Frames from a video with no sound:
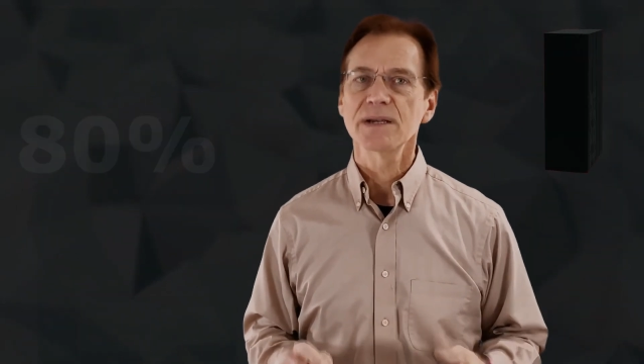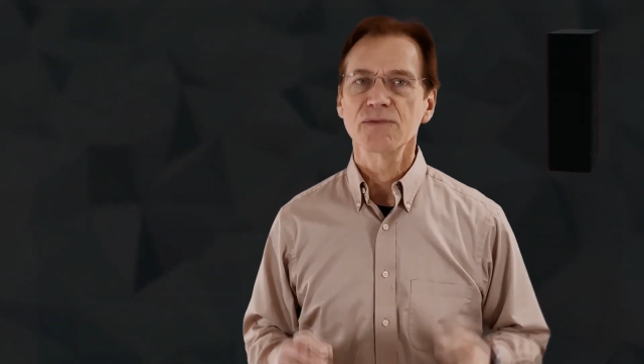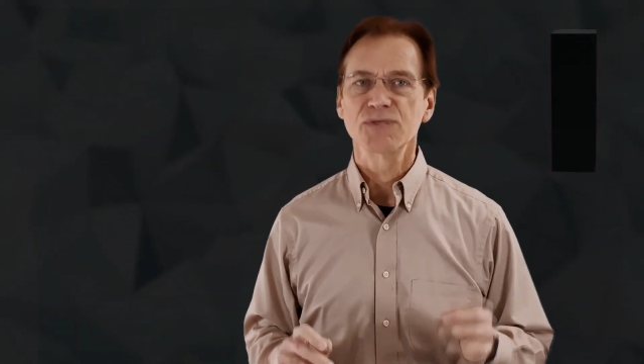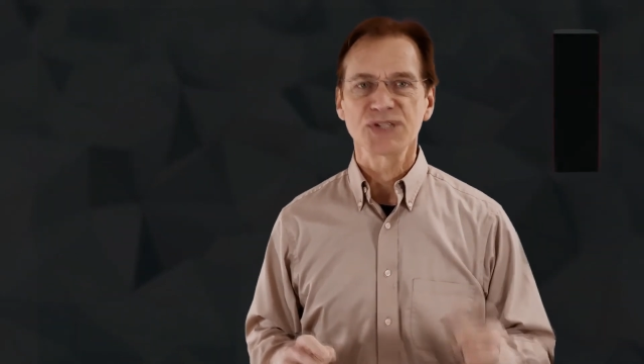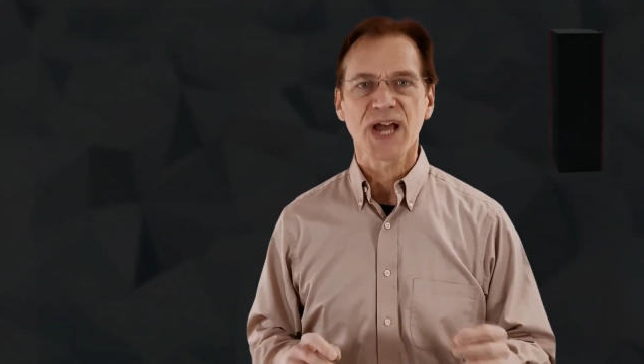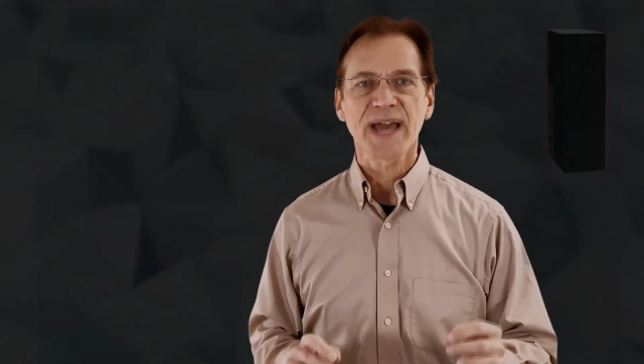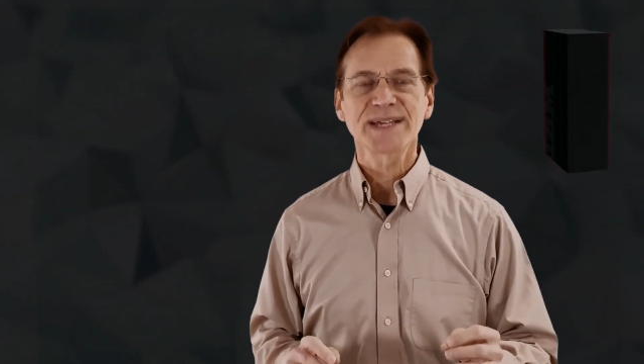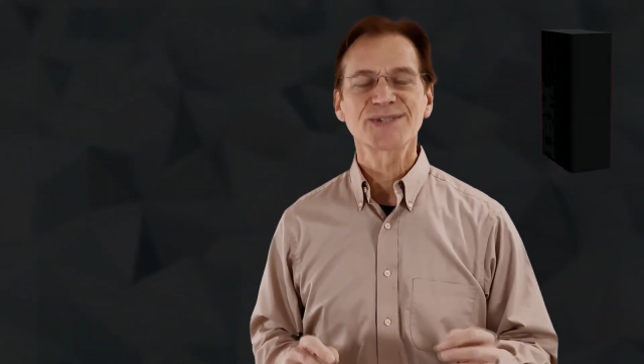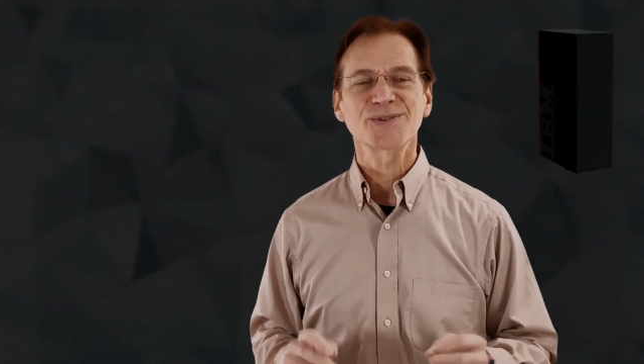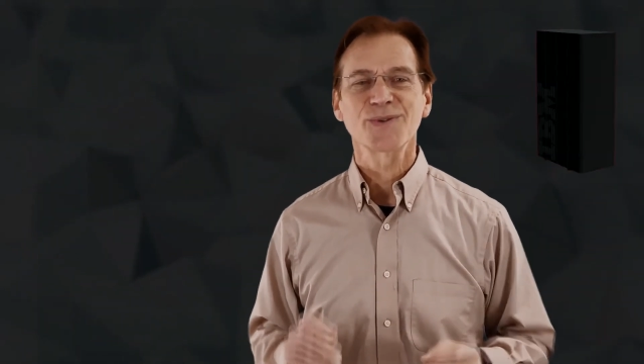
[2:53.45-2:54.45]

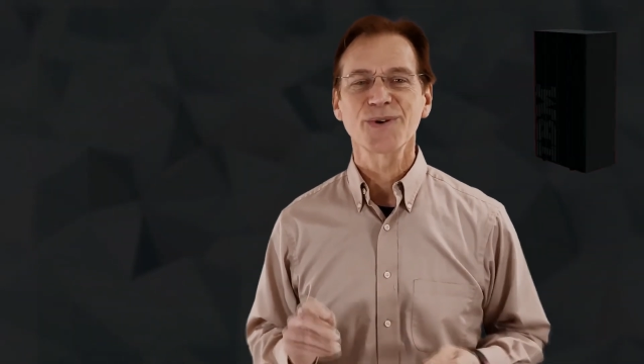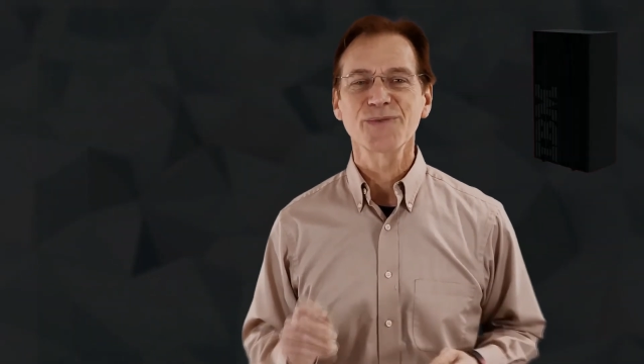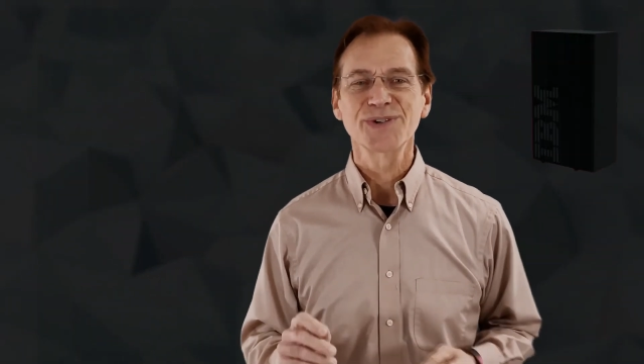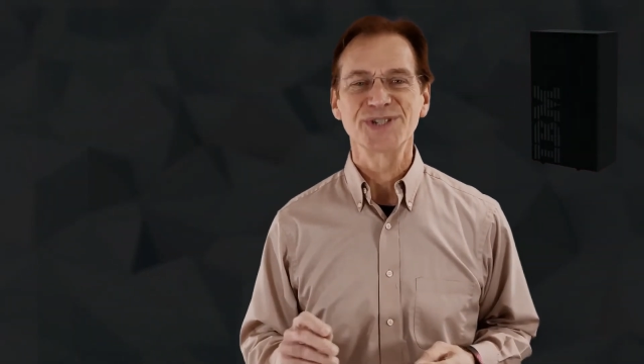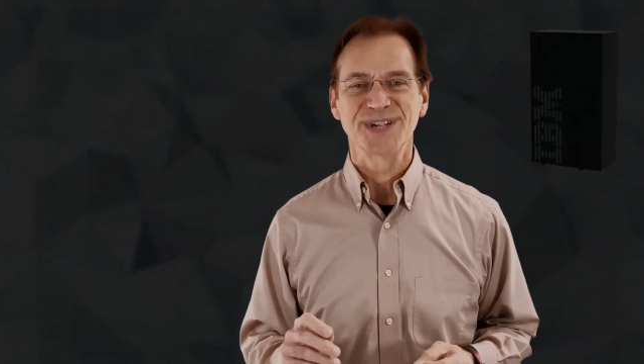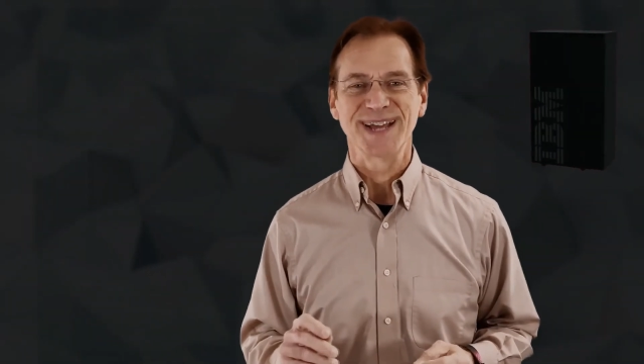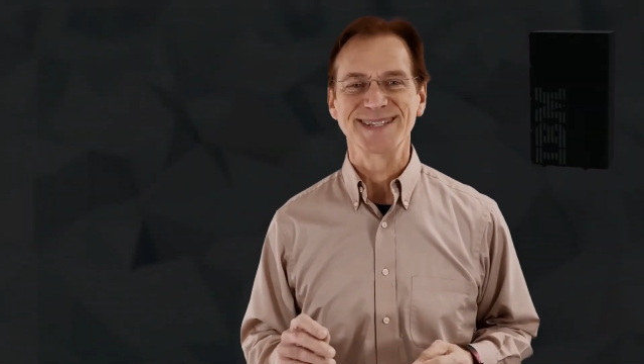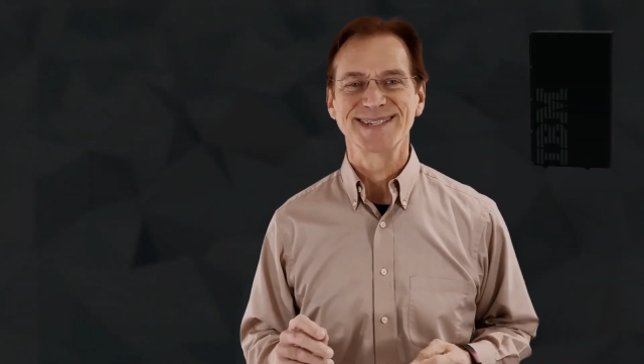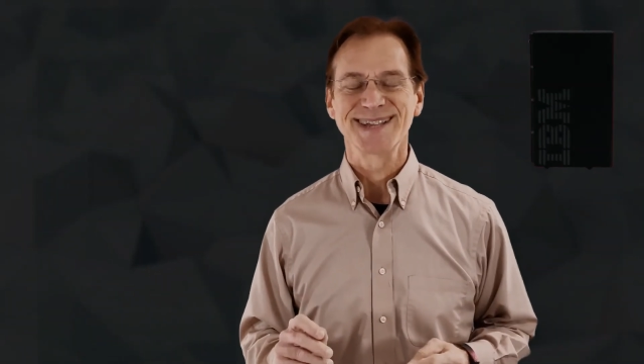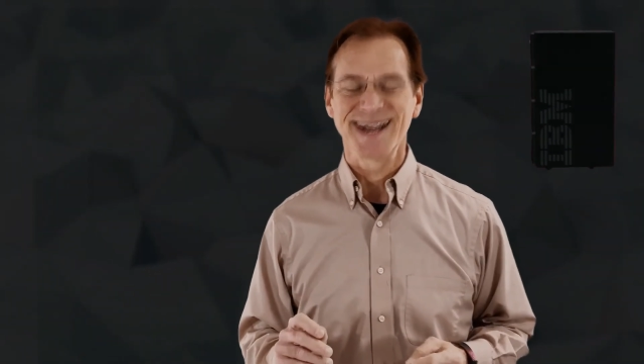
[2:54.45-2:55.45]
resides or
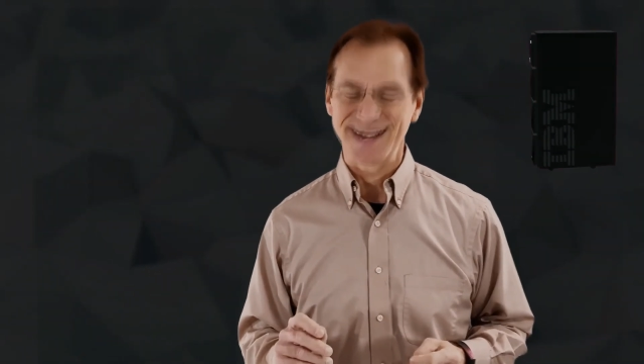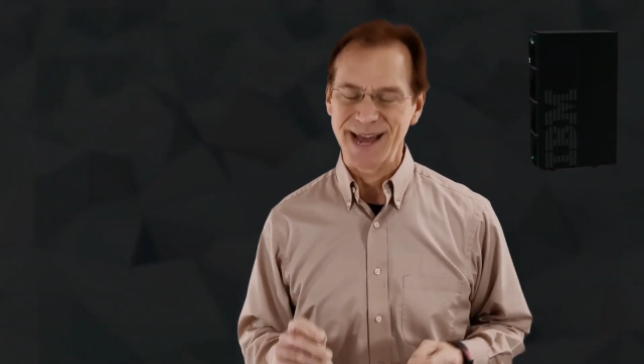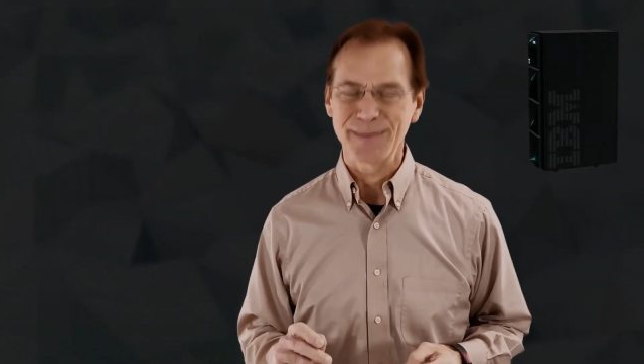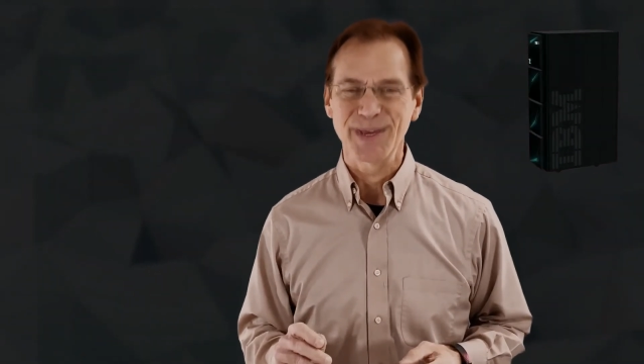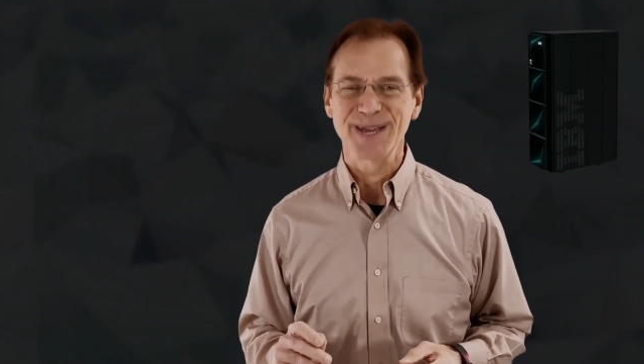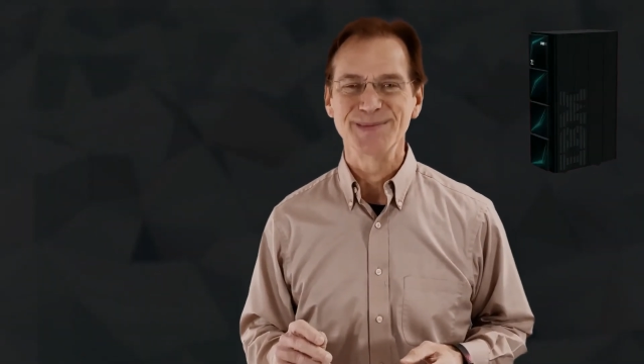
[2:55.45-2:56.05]
originates on IBM